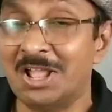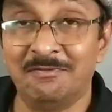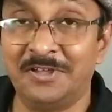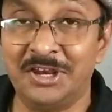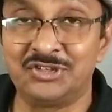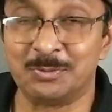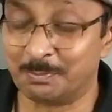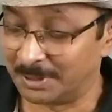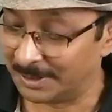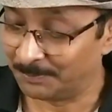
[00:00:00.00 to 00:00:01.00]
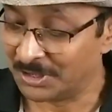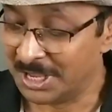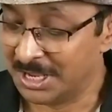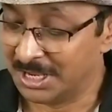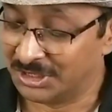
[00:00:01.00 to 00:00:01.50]
Very simple.
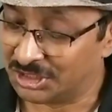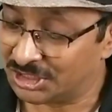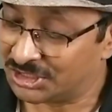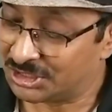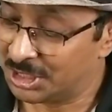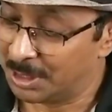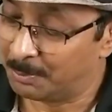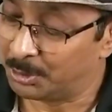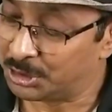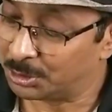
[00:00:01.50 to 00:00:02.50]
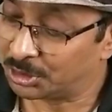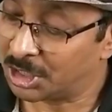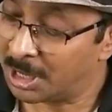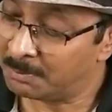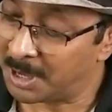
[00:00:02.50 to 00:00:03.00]
Just put your
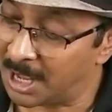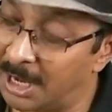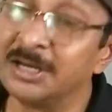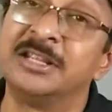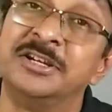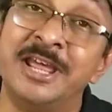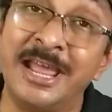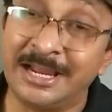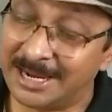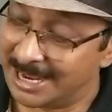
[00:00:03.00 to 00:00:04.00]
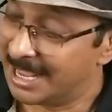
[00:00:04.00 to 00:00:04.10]
thumb under the deck,